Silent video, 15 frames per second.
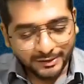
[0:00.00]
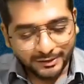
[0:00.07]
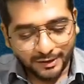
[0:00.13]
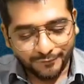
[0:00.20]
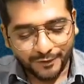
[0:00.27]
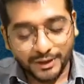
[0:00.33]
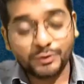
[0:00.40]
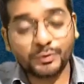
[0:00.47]

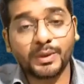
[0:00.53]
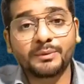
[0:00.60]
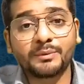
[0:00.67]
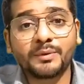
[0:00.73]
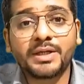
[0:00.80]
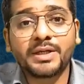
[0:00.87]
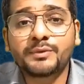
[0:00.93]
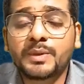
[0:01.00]
the first
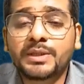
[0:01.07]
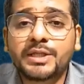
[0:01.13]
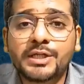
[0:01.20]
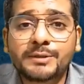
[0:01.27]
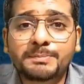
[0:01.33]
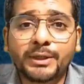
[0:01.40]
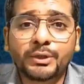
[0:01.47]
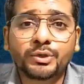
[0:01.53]
one is with
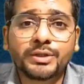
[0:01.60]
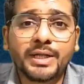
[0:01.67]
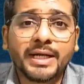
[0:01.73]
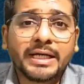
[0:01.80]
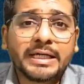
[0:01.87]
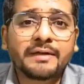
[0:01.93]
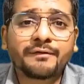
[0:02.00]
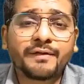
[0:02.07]
respect to the
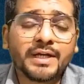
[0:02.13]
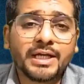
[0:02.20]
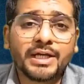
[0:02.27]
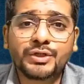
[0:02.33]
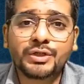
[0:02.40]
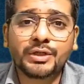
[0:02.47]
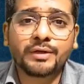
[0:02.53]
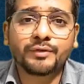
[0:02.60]

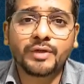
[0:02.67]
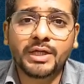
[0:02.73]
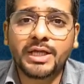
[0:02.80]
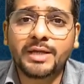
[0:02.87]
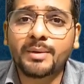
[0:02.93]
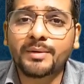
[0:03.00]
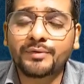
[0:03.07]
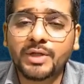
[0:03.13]
rectification of the
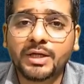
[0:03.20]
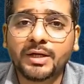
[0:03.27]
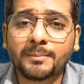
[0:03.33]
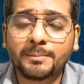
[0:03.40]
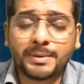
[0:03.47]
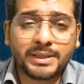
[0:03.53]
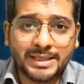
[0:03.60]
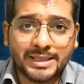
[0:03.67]
name of the
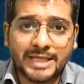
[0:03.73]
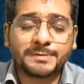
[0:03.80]
company.